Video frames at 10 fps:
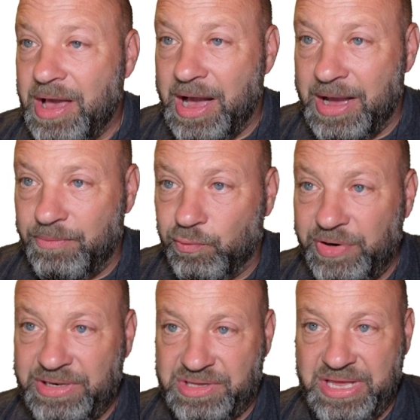
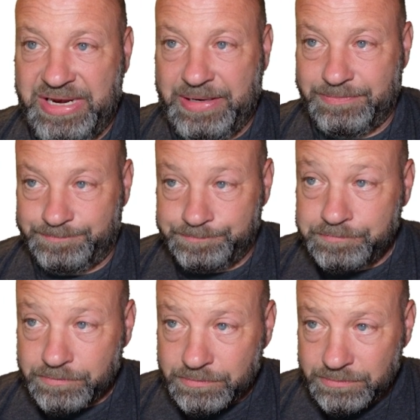Reskinning.
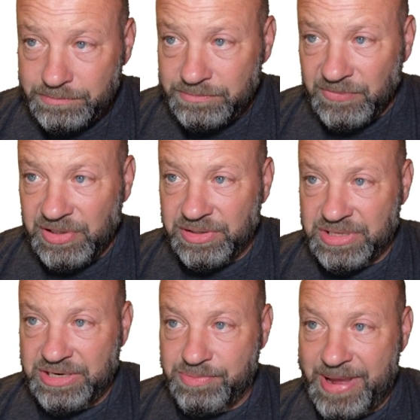This
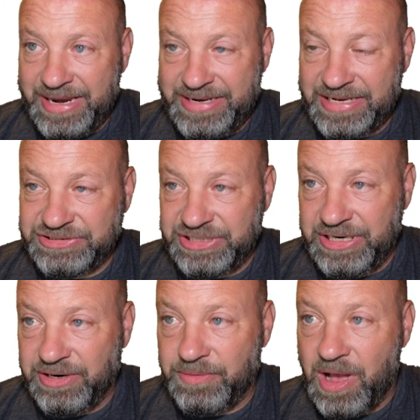gets my attention
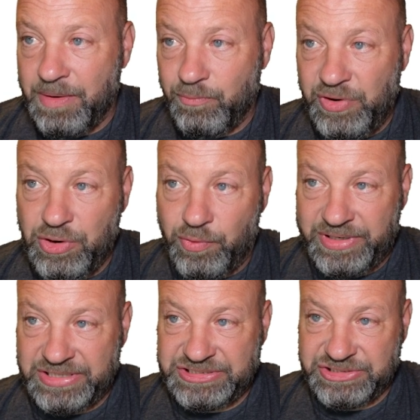here. We know
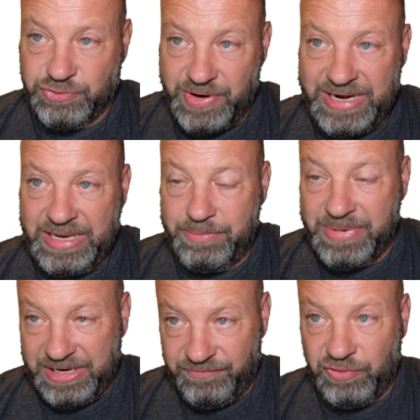what this is already.
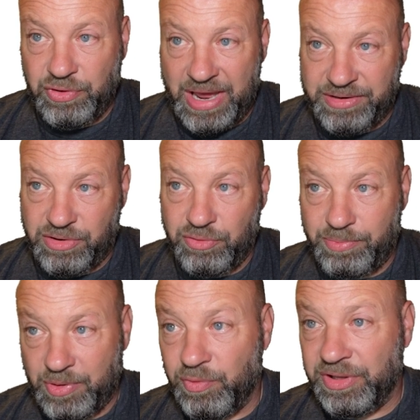Many of you guys do,
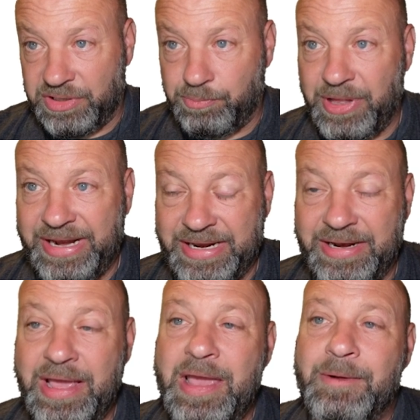but we'll explain
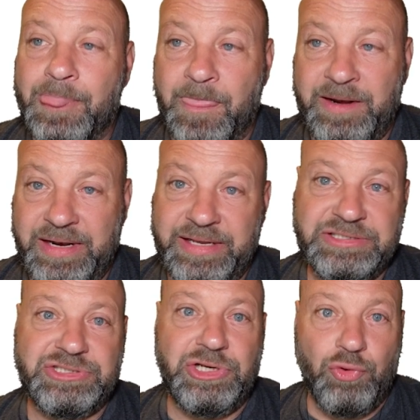it. And it
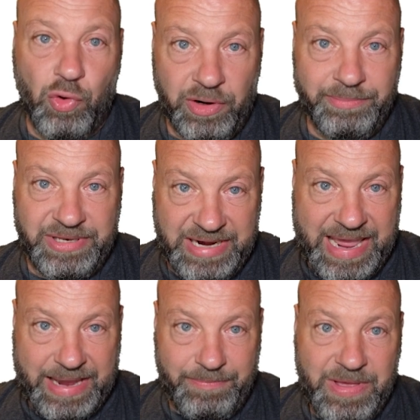is the norm
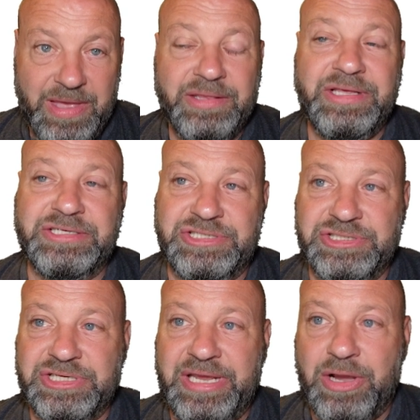today. This
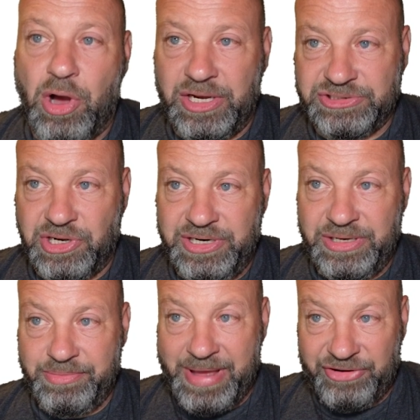is a
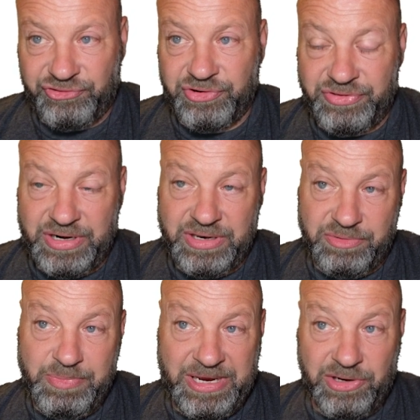cost-cutting measure that
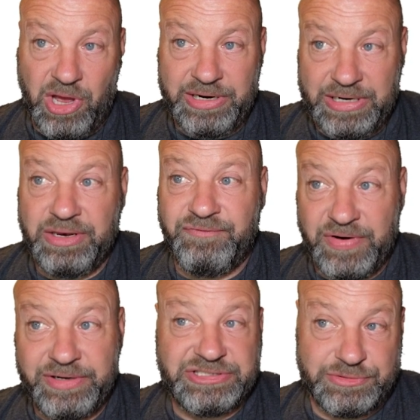is being done. It is
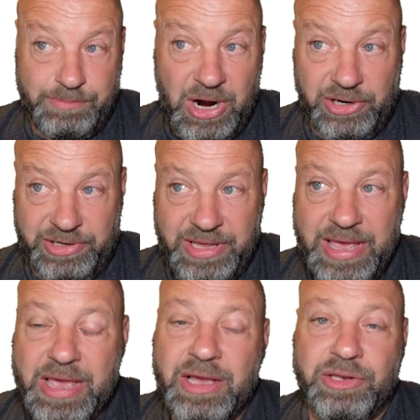very smart
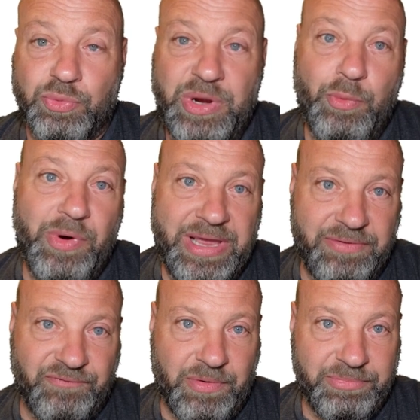because we
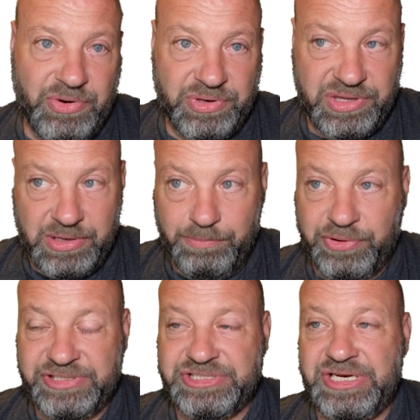win from the
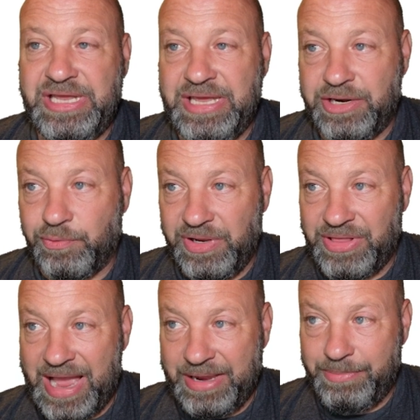simplicity and the
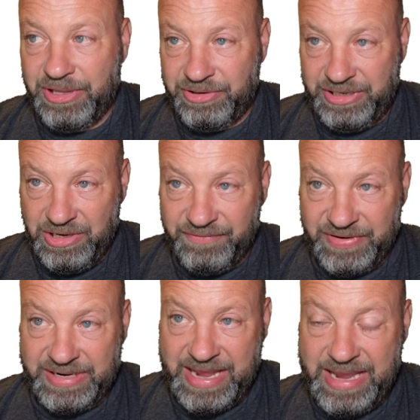reliability of
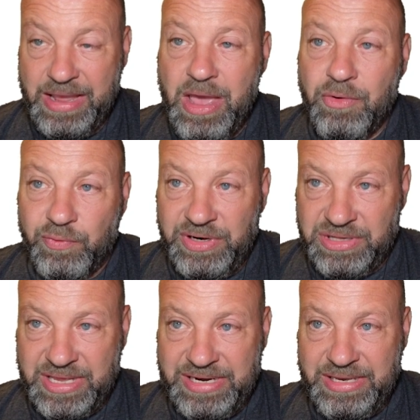it, okay?
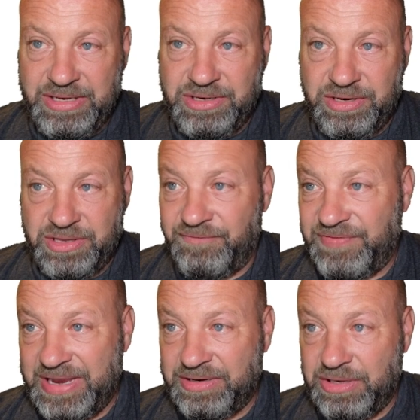Reskinning is just a
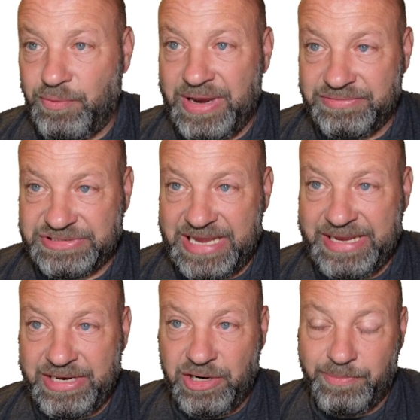fancy way of
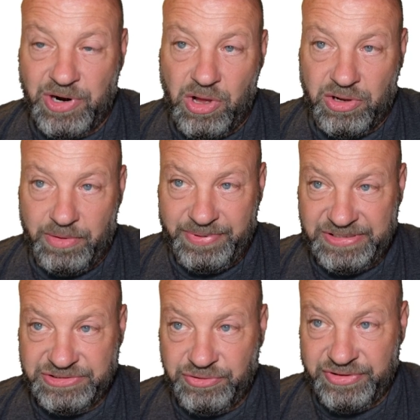saying it here, but all
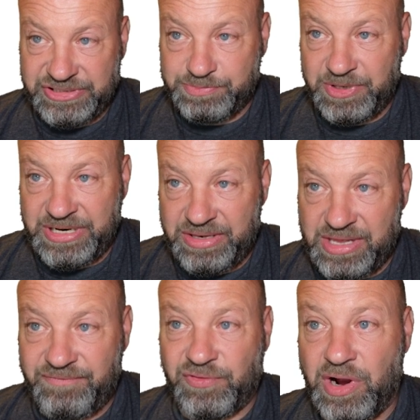companies do this. But they
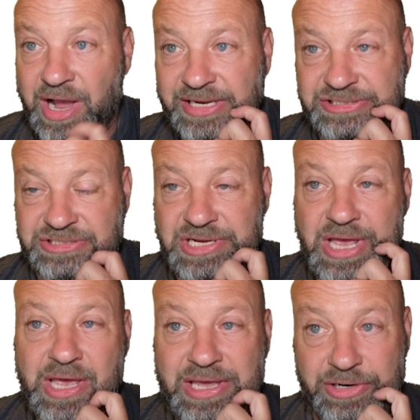say for ICE,
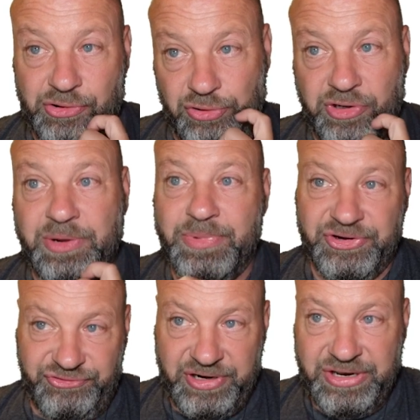internal
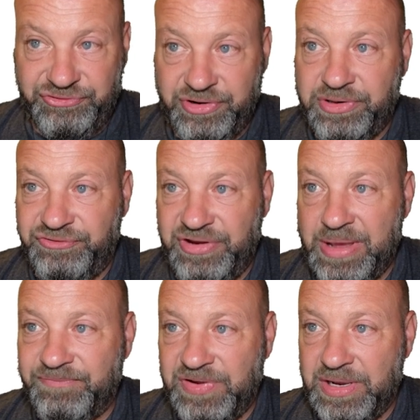combustion engines,
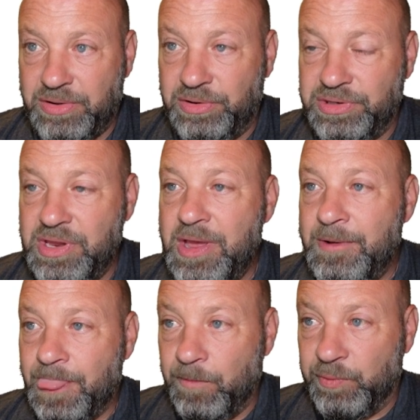GM vehicles,
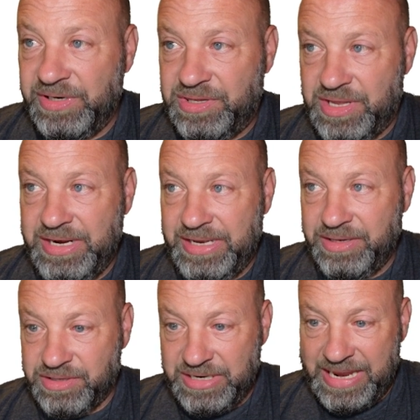reskinning
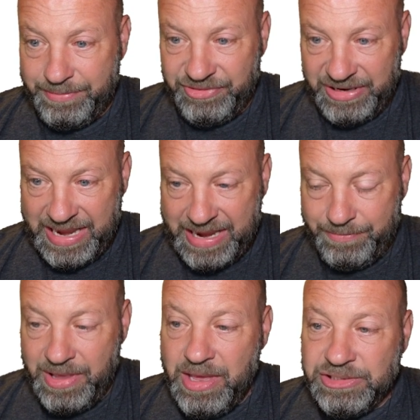is the name of the game.